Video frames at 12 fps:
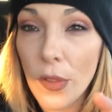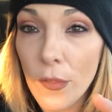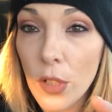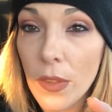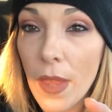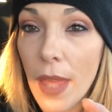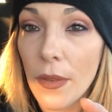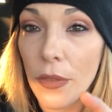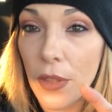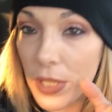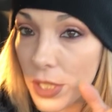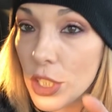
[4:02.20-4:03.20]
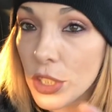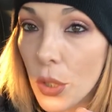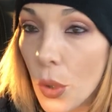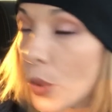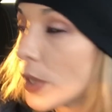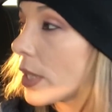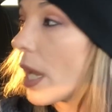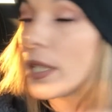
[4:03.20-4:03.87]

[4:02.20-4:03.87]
live on the East Coast